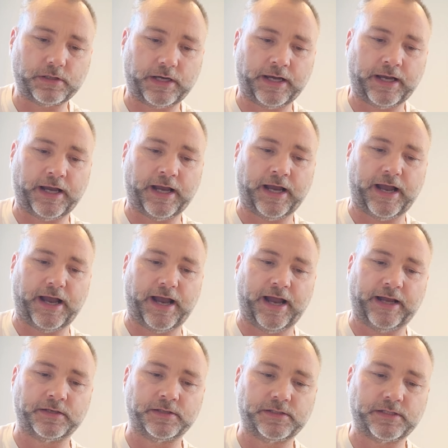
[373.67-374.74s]
Uh,
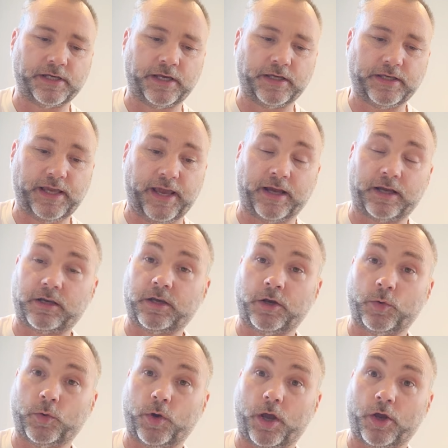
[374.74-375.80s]
and uh, yeah,
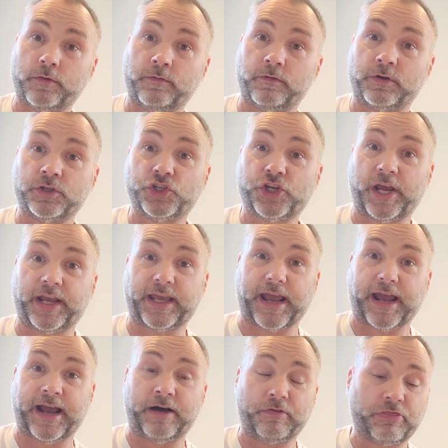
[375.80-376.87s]
go over and check
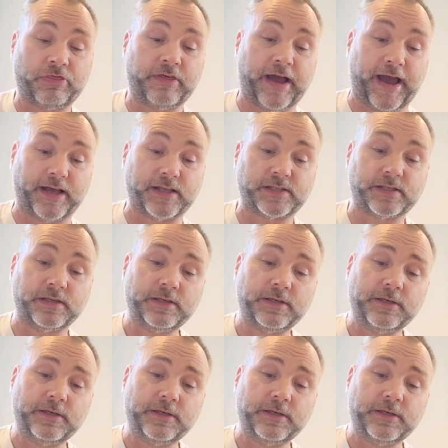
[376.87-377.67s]
out that